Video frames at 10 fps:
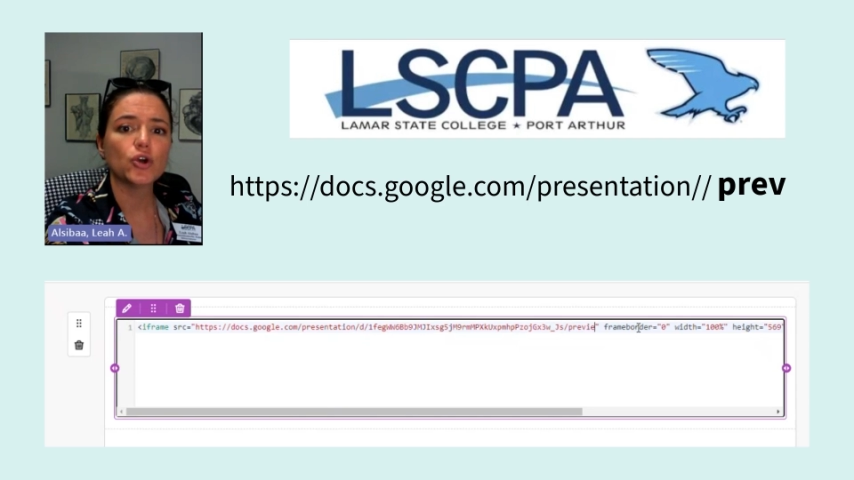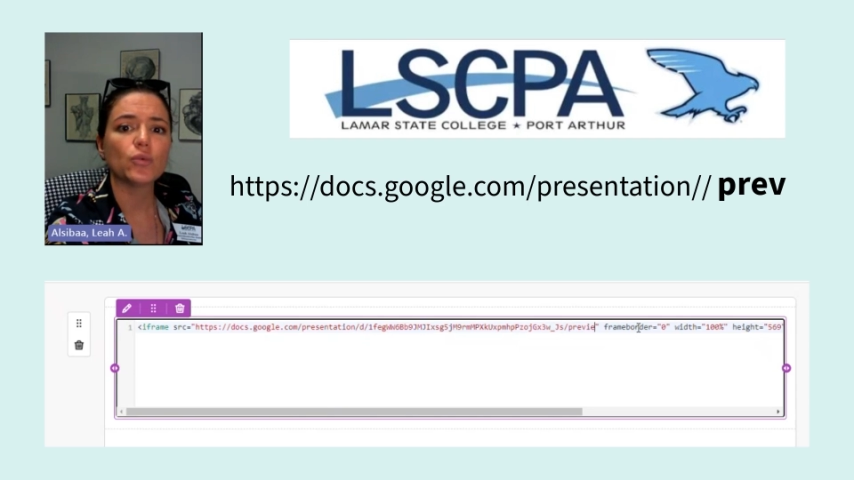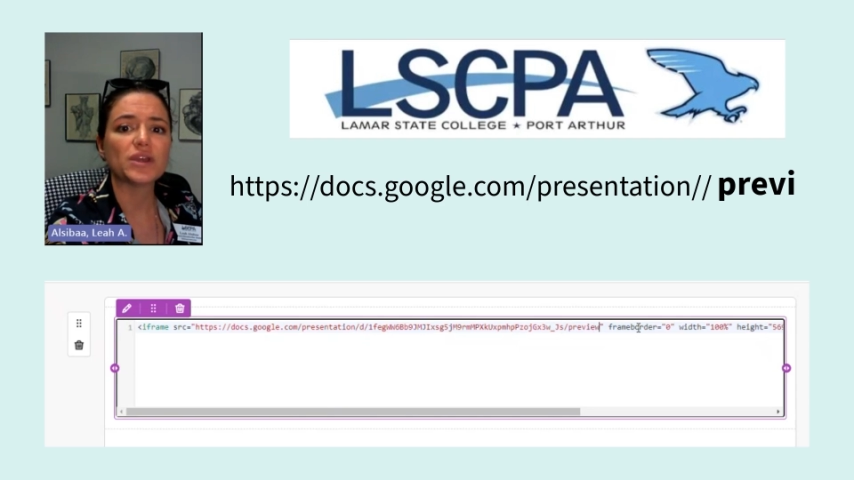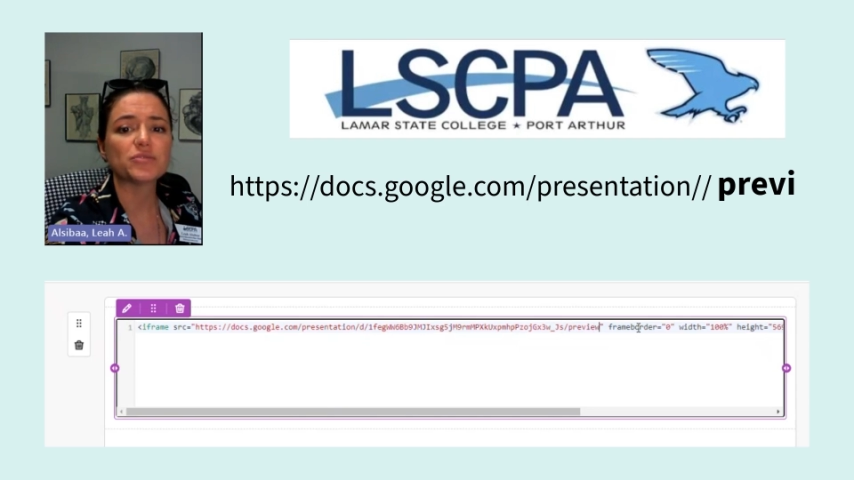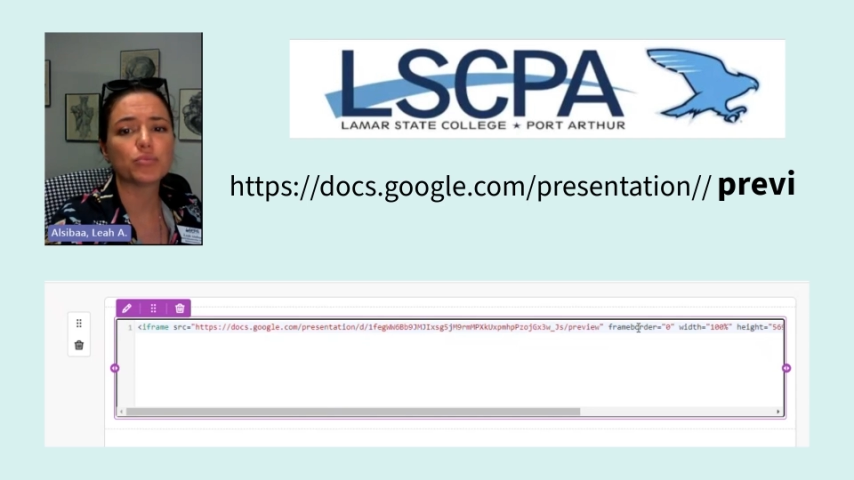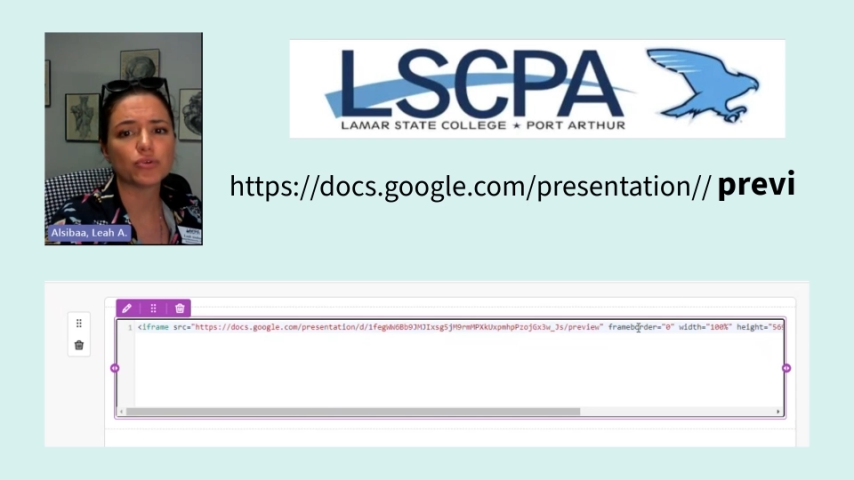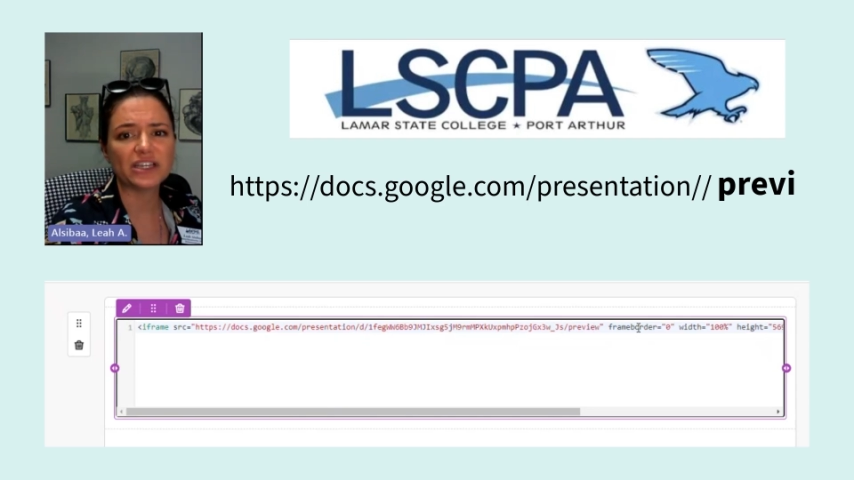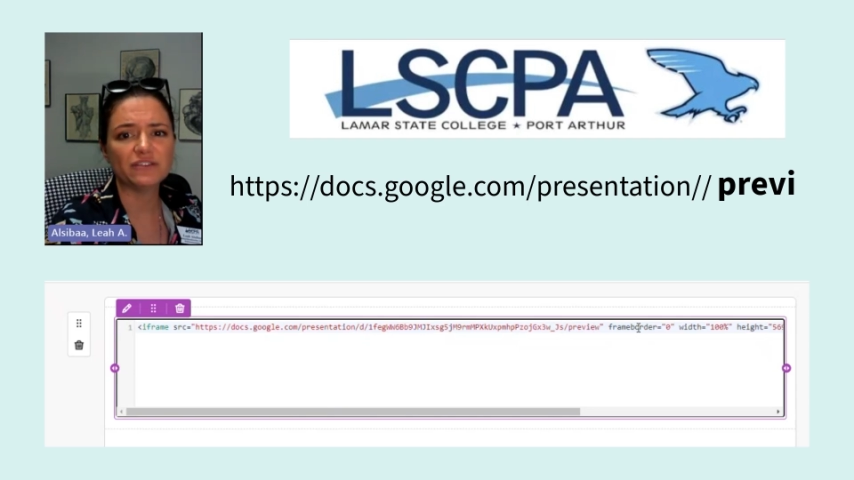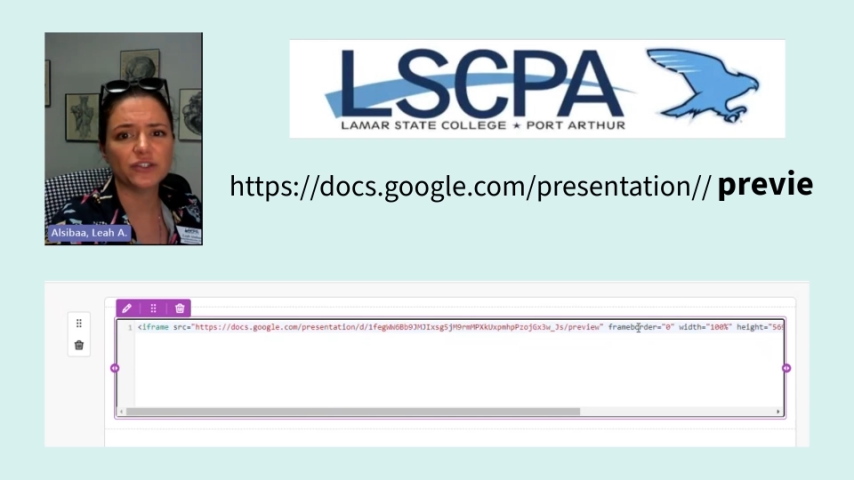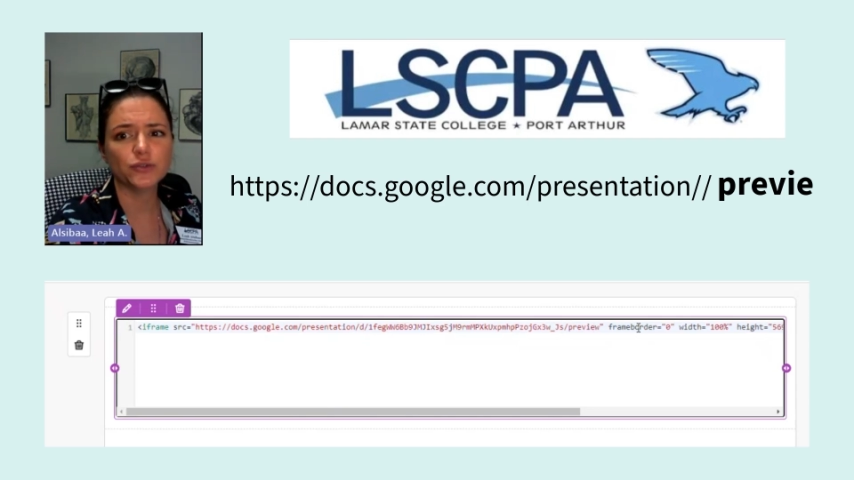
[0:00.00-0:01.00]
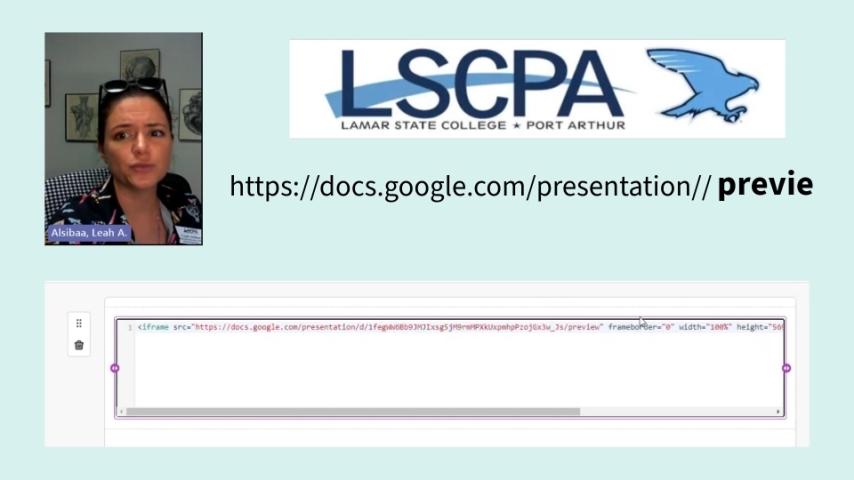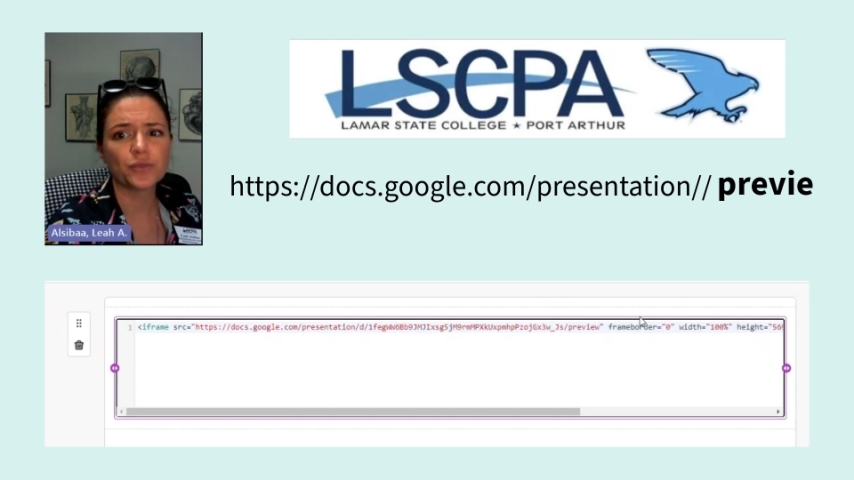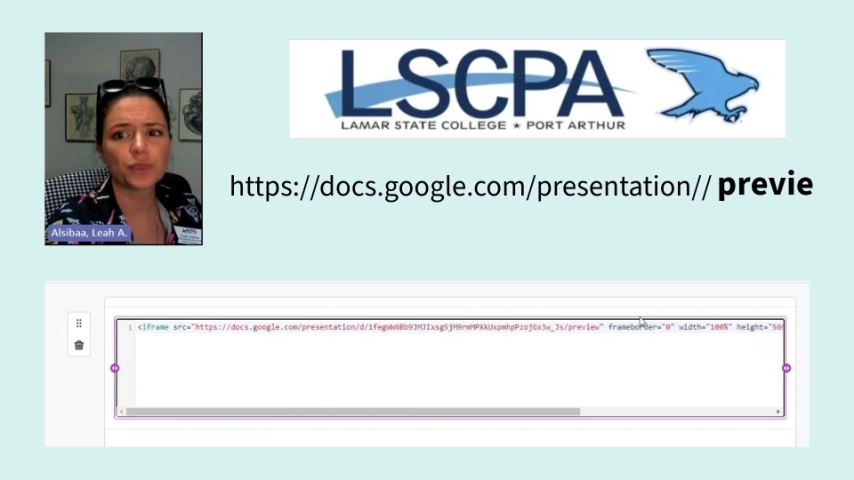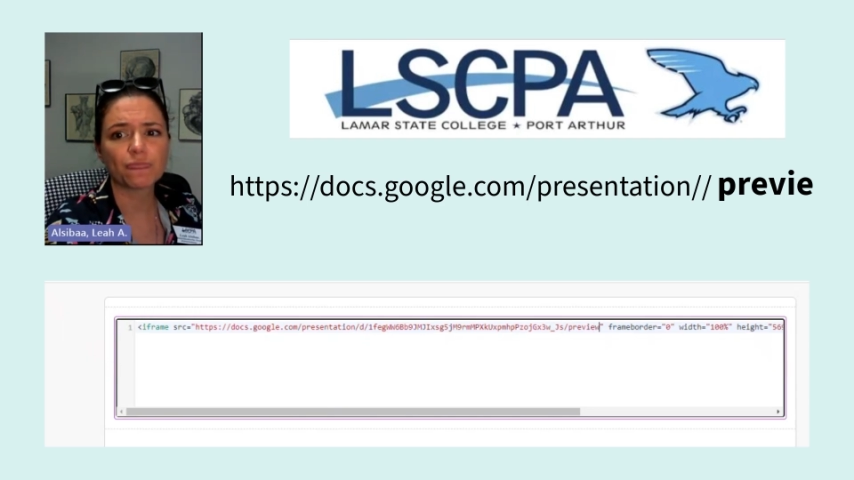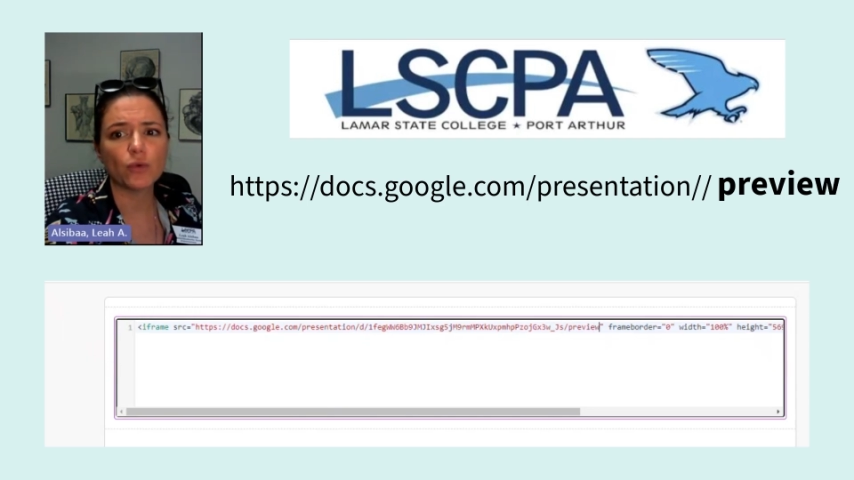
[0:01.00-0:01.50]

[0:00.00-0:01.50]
with preview.